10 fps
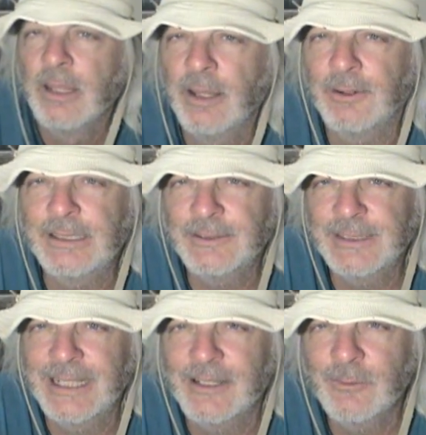There he
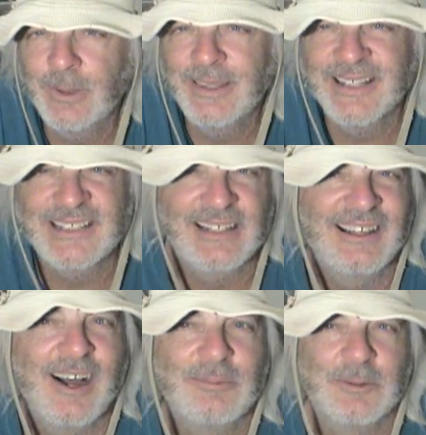goes again with this
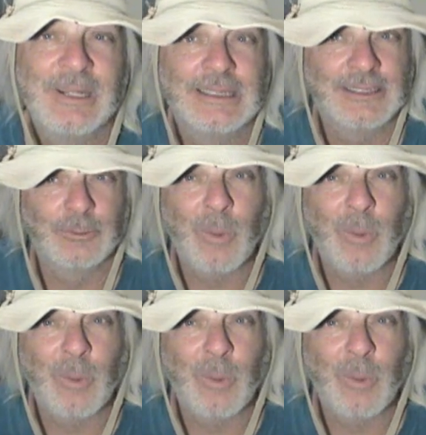compromise.